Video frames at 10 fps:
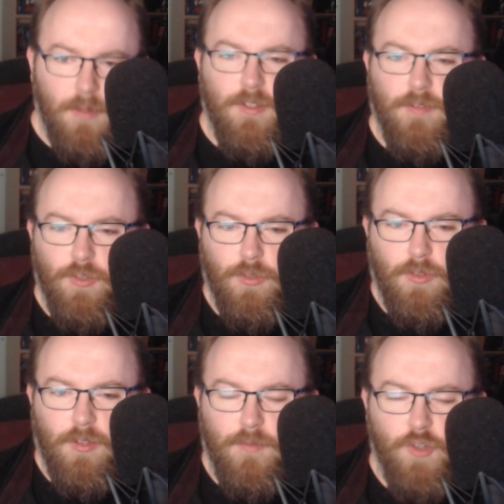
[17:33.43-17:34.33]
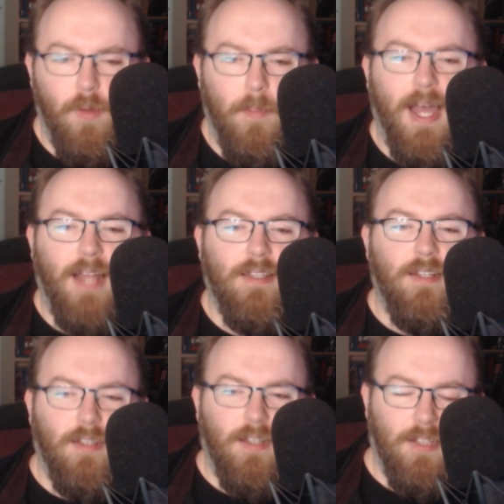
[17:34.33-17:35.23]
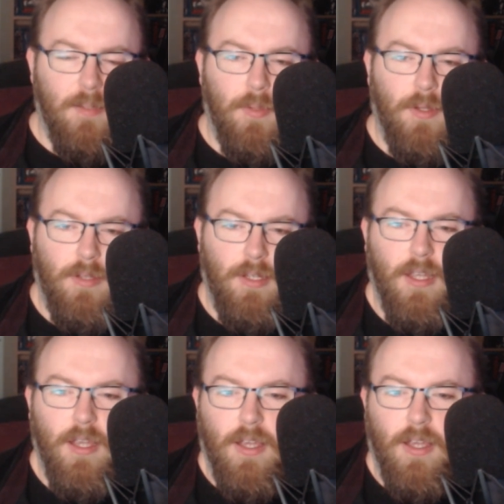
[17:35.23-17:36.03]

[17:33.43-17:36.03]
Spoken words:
you abandon it completely?